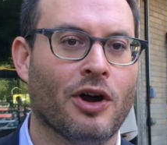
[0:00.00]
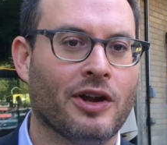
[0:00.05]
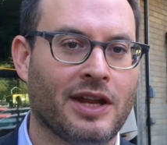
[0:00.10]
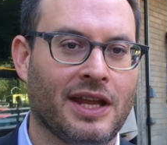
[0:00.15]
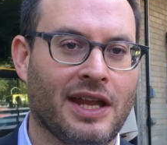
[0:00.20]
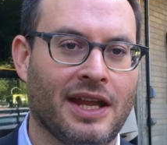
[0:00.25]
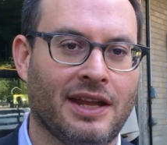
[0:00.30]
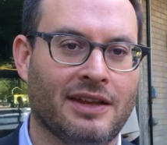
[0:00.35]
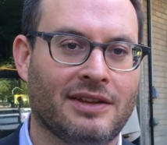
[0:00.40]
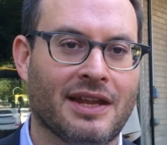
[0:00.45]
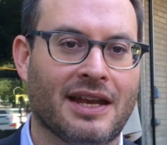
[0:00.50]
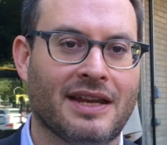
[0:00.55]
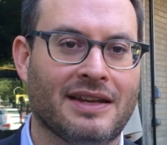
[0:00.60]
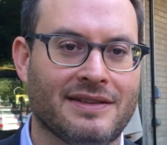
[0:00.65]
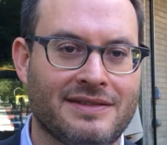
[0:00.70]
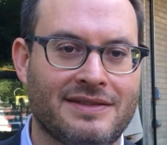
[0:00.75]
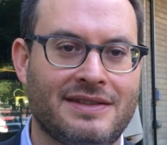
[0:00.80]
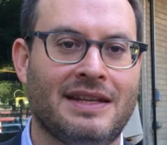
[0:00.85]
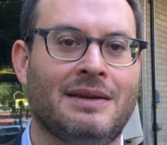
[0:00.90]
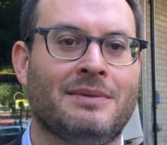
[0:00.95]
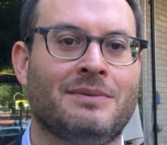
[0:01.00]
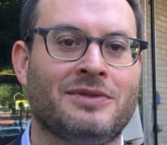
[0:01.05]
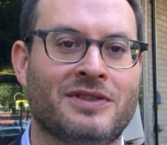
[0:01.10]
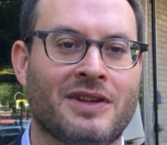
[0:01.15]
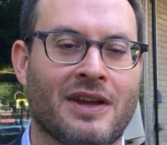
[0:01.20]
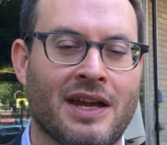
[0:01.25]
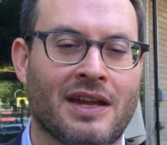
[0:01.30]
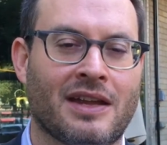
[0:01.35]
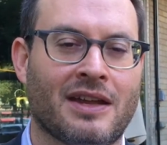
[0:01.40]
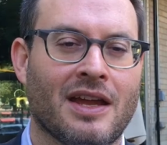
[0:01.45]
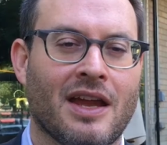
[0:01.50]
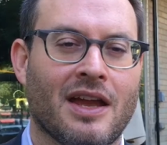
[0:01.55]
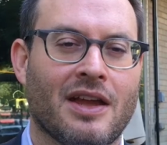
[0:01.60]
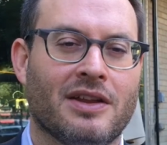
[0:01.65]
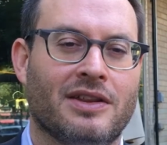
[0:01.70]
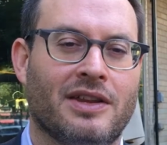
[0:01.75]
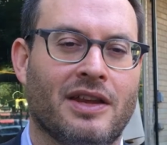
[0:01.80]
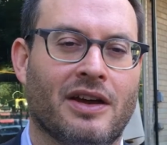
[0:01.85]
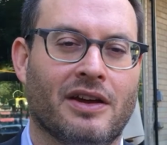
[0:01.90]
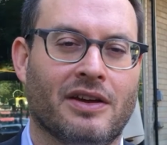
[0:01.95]
party that it seems like
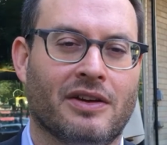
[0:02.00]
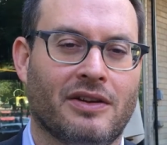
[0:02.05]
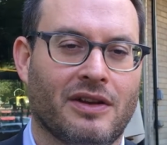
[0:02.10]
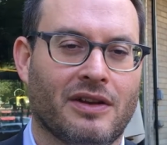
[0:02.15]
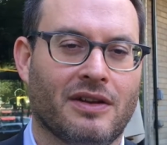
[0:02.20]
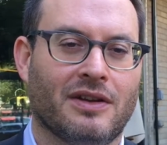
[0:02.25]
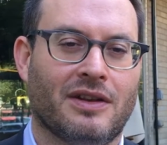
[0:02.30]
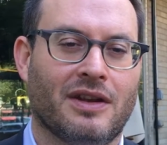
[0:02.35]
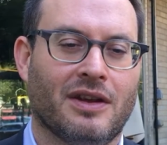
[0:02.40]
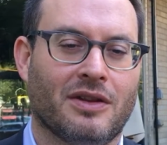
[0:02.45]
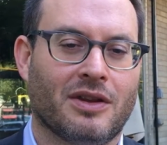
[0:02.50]
there